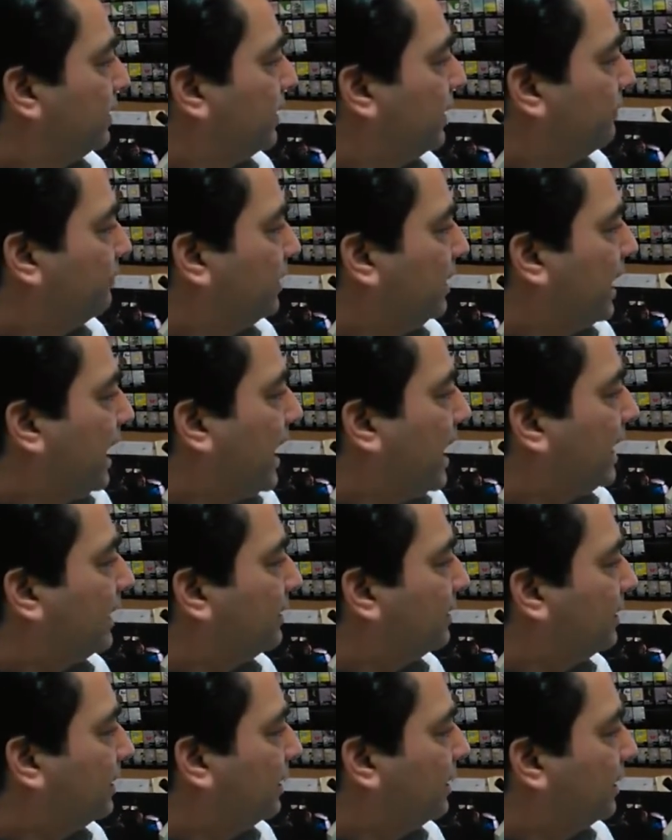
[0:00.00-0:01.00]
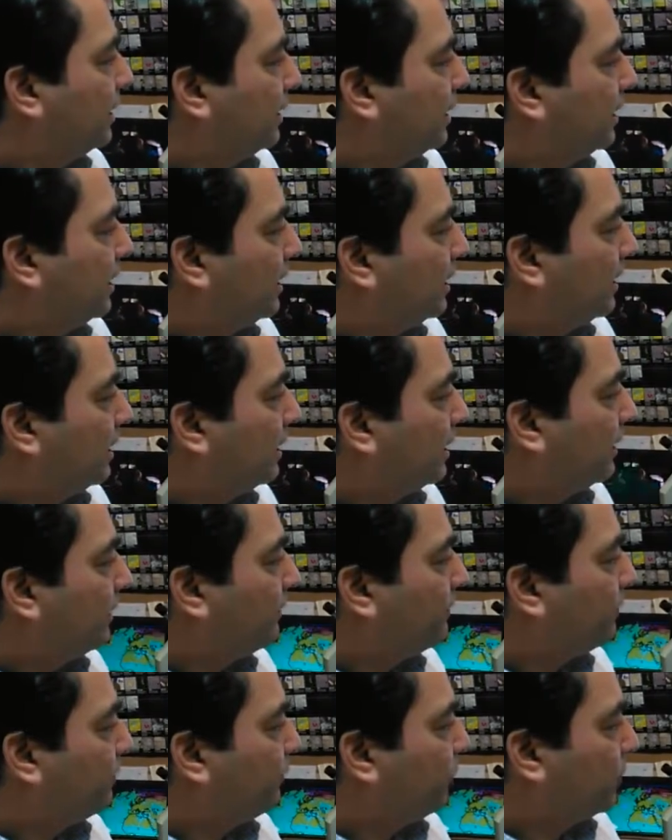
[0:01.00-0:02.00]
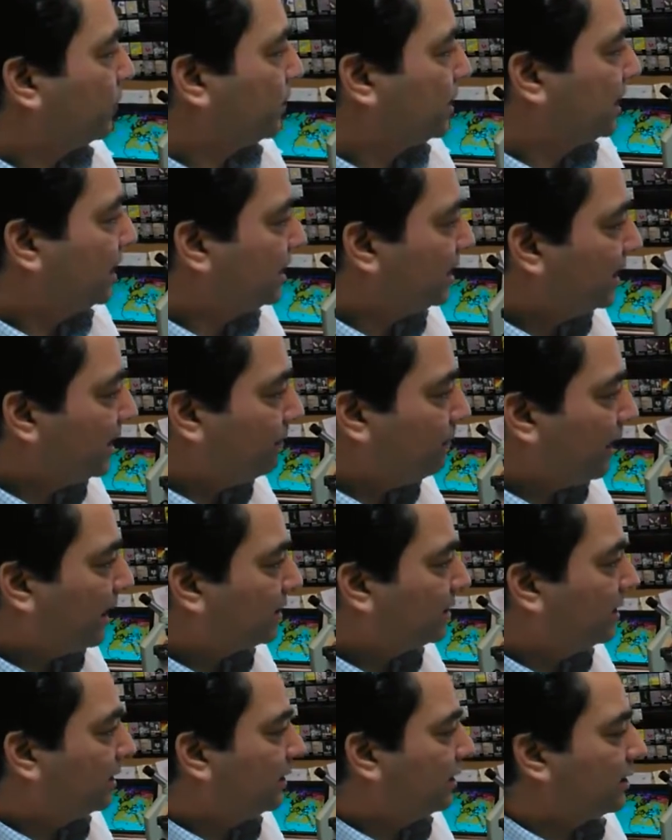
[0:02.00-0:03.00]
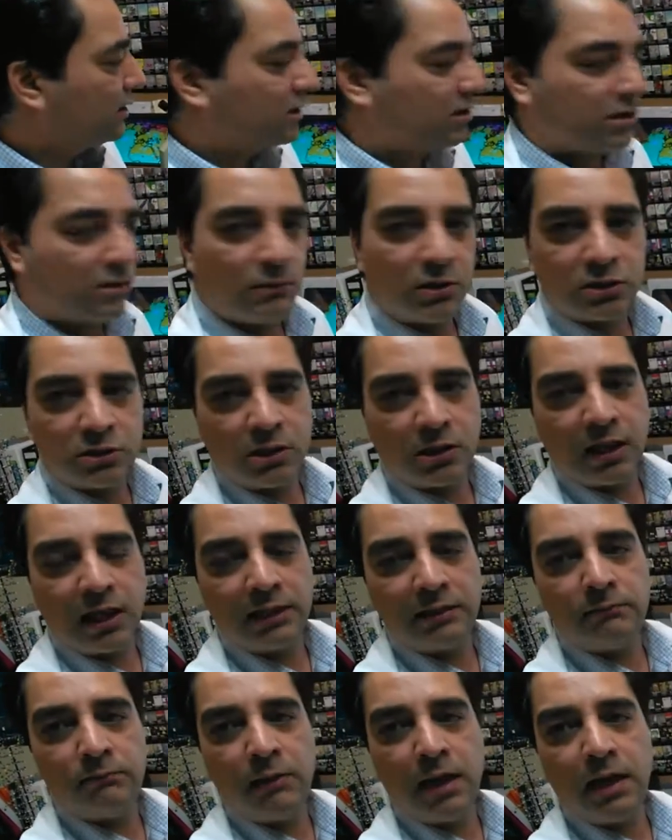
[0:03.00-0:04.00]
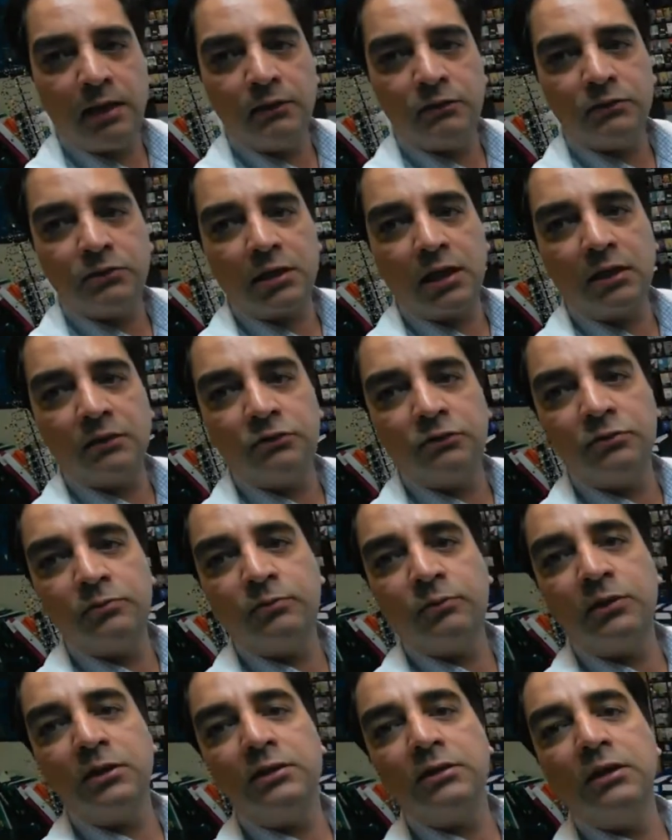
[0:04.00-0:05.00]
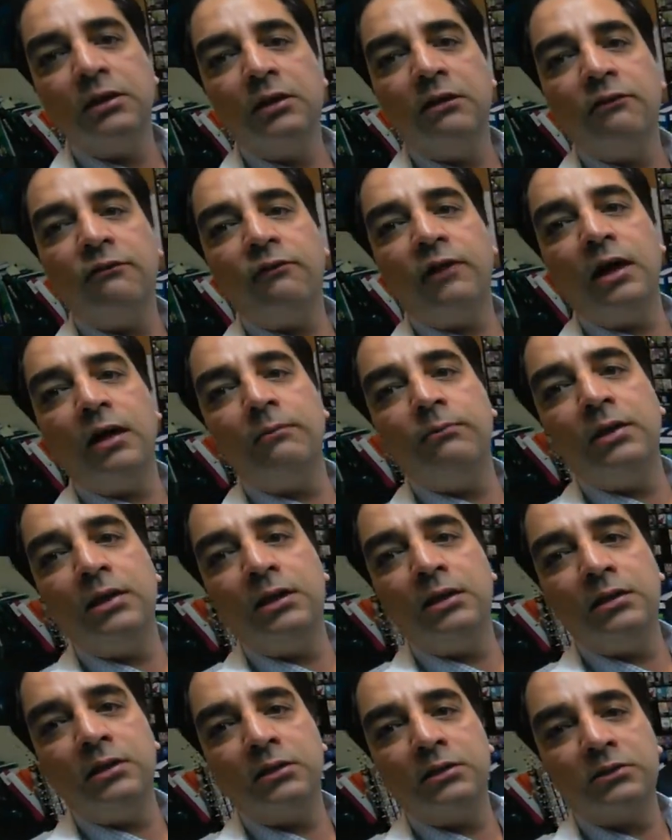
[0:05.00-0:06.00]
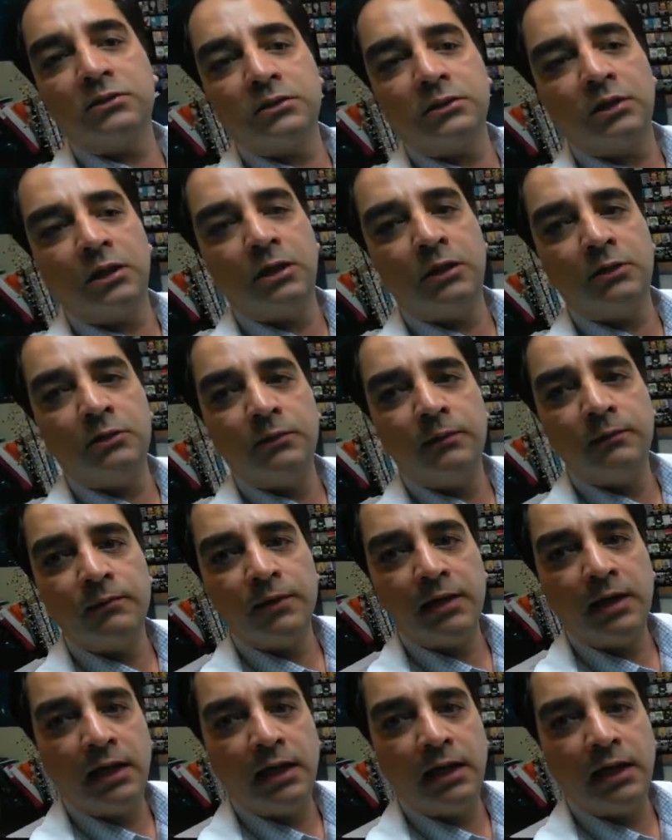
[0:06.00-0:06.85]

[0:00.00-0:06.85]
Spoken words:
Then we had photosynthetic bacteria, stromatolite mounds around 2.5 billion years ago,